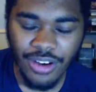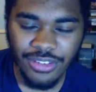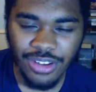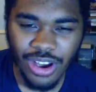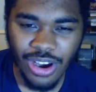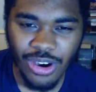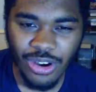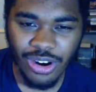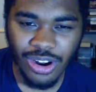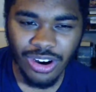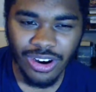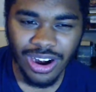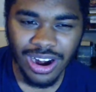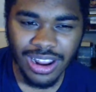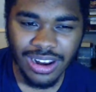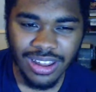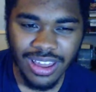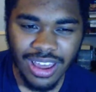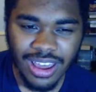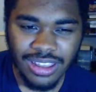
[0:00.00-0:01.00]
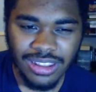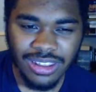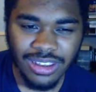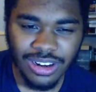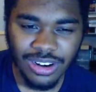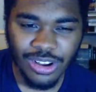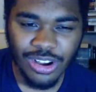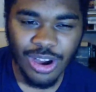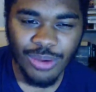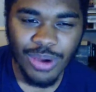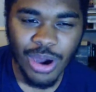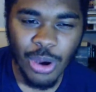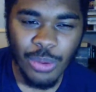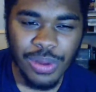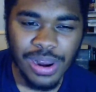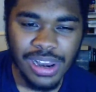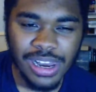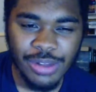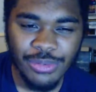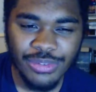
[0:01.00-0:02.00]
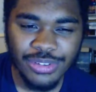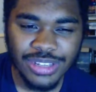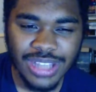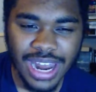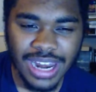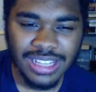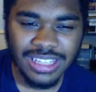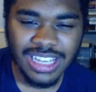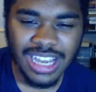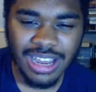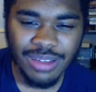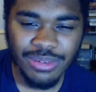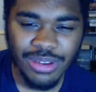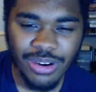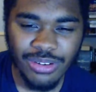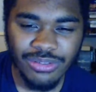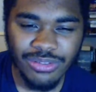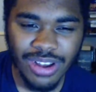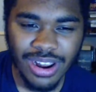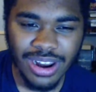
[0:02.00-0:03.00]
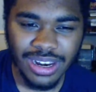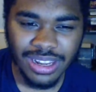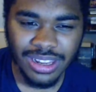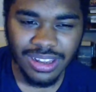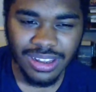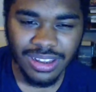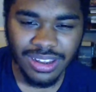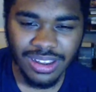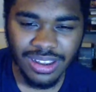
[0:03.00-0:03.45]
your own, alright? You can come home and live with us anytime you're ready.